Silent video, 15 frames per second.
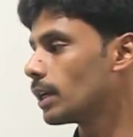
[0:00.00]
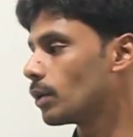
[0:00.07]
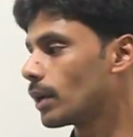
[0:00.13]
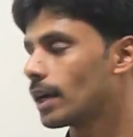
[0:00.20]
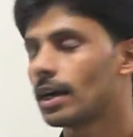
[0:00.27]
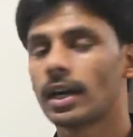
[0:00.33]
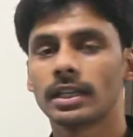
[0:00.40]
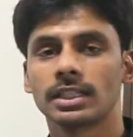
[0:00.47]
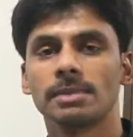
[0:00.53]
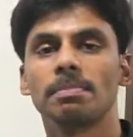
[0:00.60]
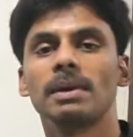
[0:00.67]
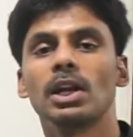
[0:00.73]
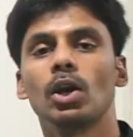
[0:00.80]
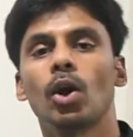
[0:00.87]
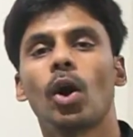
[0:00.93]
You can
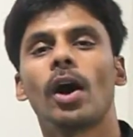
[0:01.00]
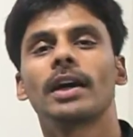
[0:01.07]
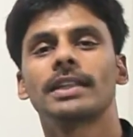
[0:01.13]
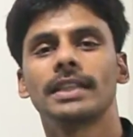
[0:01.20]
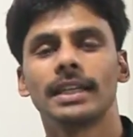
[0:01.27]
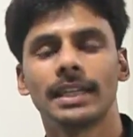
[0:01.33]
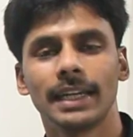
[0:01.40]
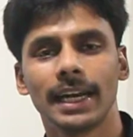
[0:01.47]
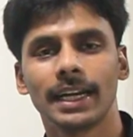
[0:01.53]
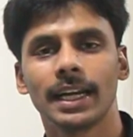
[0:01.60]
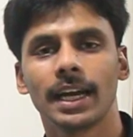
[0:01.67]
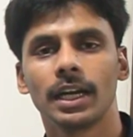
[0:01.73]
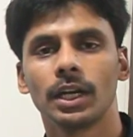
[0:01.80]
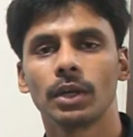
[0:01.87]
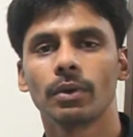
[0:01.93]
simply log that
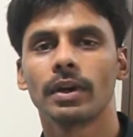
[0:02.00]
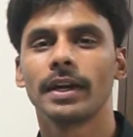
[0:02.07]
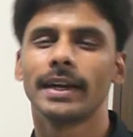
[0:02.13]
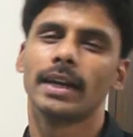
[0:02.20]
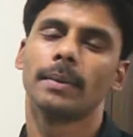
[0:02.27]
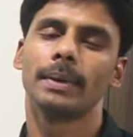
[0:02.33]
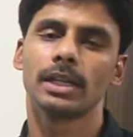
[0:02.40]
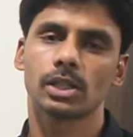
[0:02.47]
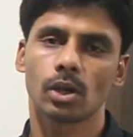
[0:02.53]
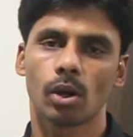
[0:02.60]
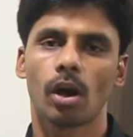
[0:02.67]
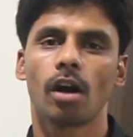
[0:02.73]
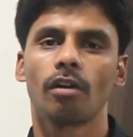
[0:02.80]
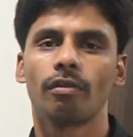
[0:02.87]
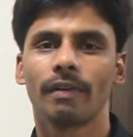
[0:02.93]
data into your database,
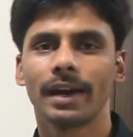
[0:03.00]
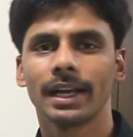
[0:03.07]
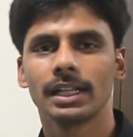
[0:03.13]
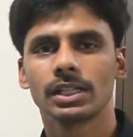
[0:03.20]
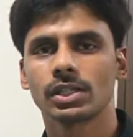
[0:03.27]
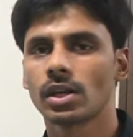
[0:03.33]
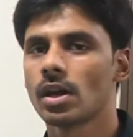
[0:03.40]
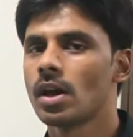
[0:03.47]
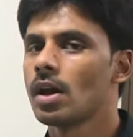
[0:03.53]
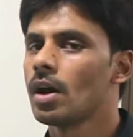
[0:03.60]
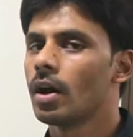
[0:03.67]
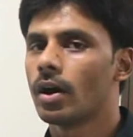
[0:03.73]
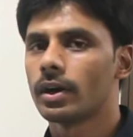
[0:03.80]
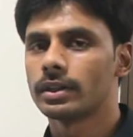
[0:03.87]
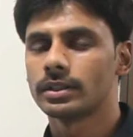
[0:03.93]
log files,
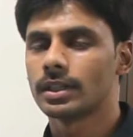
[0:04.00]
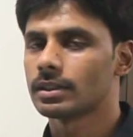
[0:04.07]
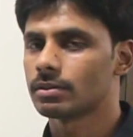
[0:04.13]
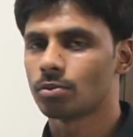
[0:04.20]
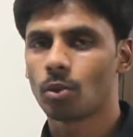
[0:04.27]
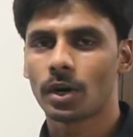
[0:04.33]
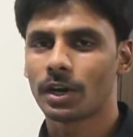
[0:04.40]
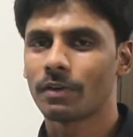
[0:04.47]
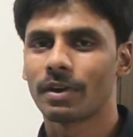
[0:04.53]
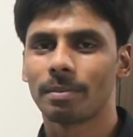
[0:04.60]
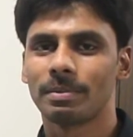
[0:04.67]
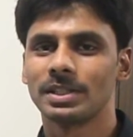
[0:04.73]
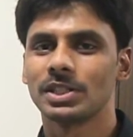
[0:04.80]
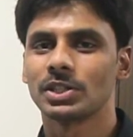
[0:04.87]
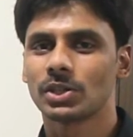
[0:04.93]
or just whatever
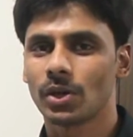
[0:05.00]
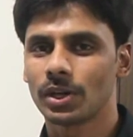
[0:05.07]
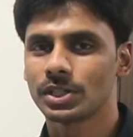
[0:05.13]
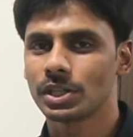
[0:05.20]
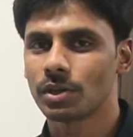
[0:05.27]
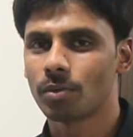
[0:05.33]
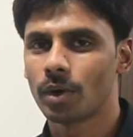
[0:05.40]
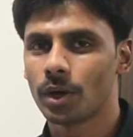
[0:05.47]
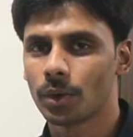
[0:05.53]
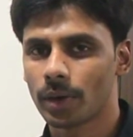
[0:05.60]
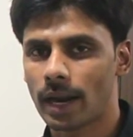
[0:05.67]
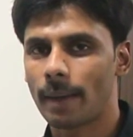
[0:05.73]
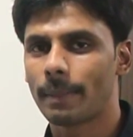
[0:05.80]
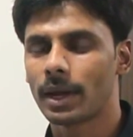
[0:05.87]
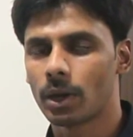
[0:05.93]
business logic you want to
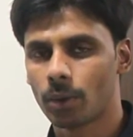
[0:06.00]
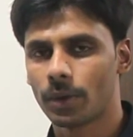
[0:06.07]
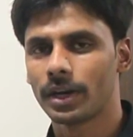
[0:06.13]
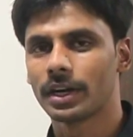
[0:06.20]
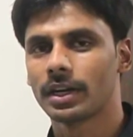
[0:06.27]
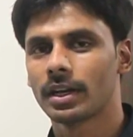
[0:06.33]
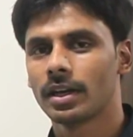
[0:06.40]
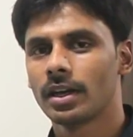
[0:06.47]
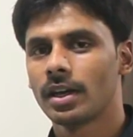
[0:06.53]
wrap around it.